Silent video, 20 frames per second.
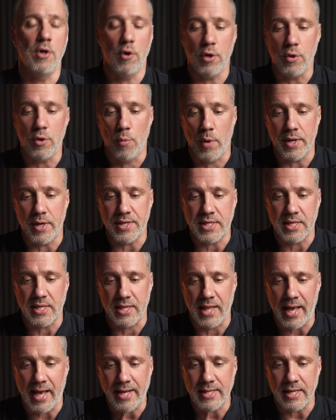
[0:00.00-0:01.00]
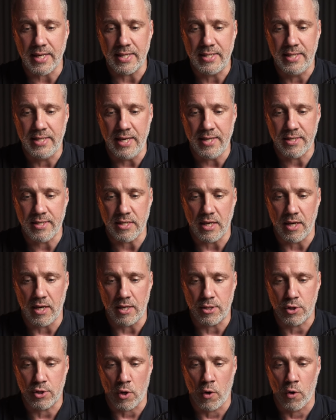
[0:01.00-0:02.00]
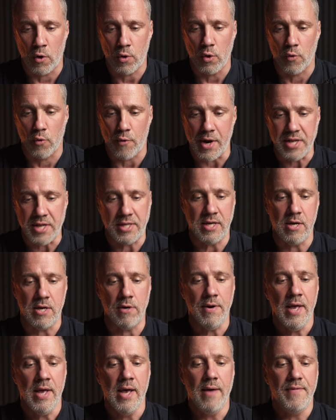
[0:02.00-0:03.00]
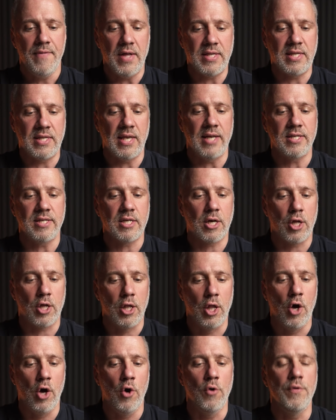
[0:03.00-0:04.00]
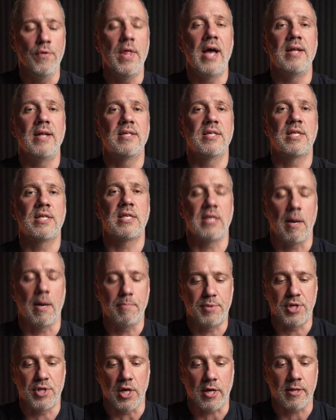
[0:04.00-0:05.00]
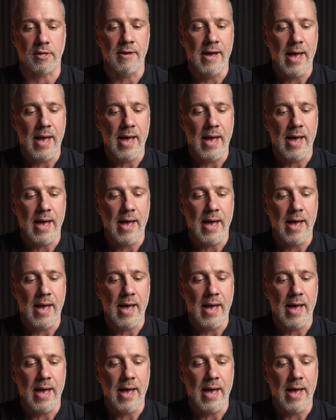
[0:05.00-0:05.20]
you want to select this toggle right here that says clone the subject.